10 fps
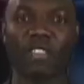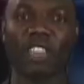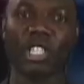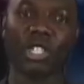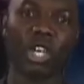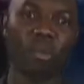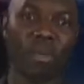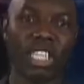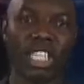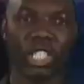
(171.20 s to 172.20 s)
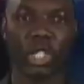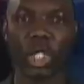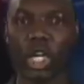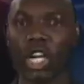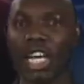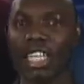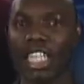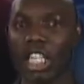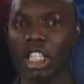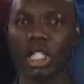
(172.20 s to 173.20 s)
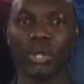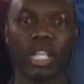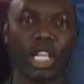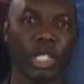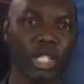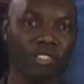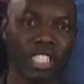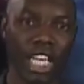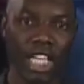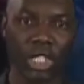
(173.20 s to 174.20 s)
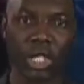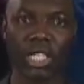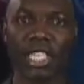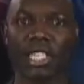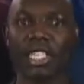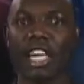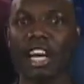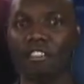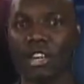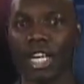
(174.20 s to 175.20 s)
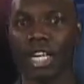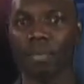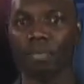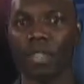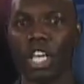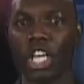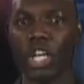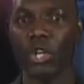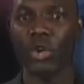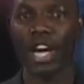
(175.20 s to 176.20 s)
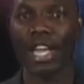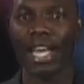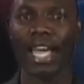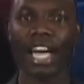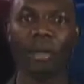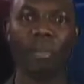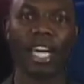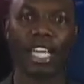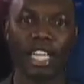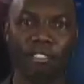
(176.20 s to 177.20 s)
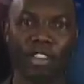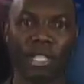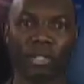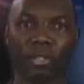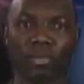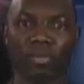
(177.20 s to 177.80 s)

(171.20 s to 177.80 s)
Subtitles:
of this documentary is to call attention to the use of child soldiers in Africa. You and I can make a difference.